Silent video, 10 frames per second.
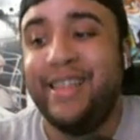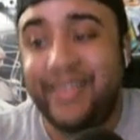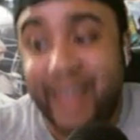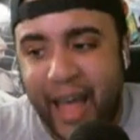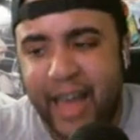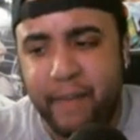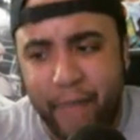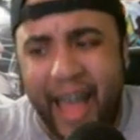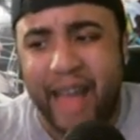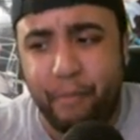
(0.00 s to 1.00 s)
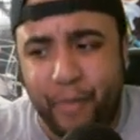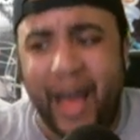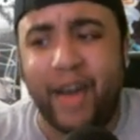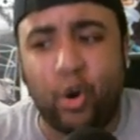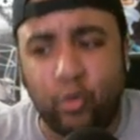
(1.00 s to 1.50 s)
10-man
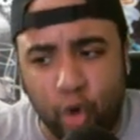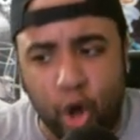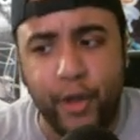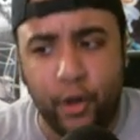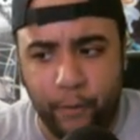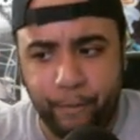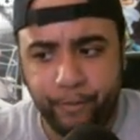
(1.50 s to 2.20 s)
battle royal